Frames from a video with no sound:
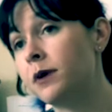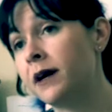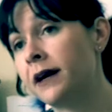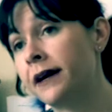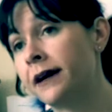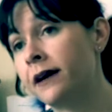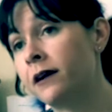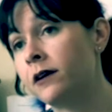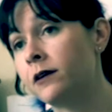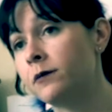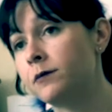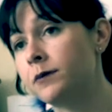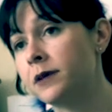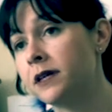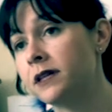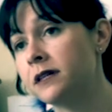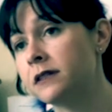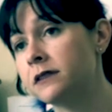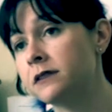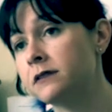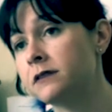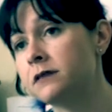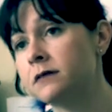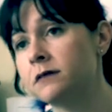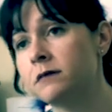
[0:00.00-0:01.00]
a buyout
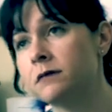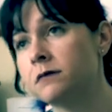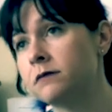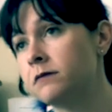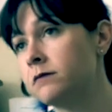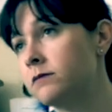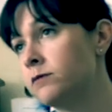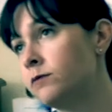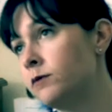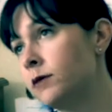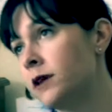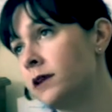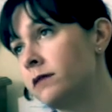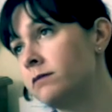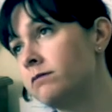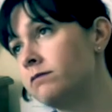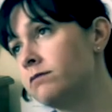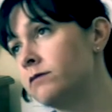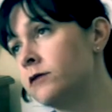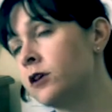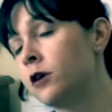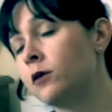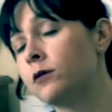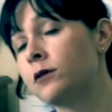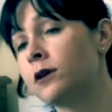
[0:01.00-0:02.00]
because
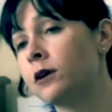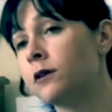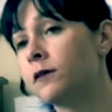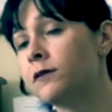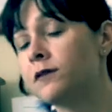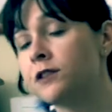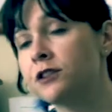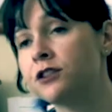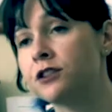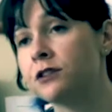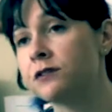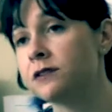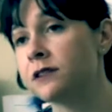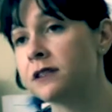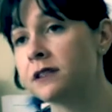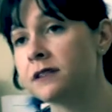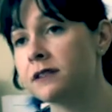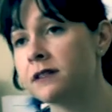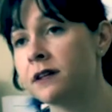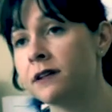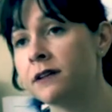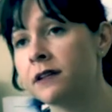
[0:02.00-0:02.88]
we don't know if the show's going to